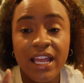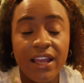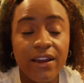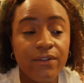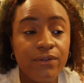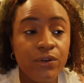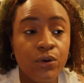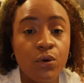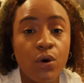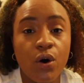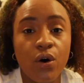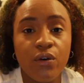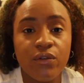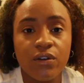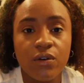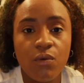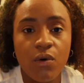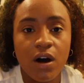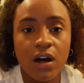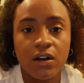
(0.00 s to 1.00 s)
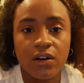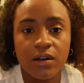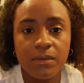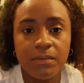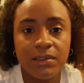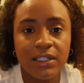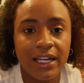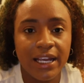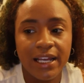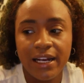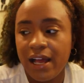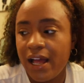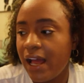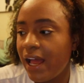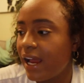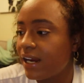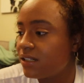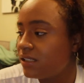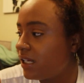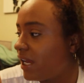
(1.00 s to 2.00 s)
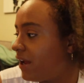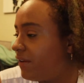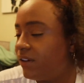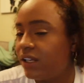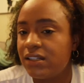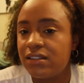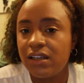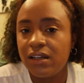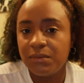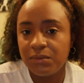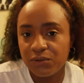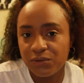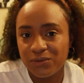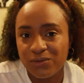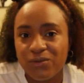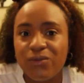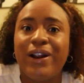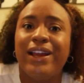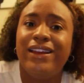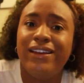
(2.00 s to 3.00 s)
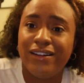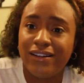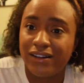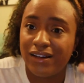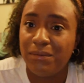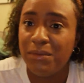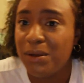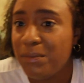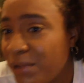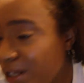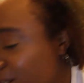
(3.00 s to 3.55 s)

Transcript: If you overwater a plant, I actually have an example right here. Give me a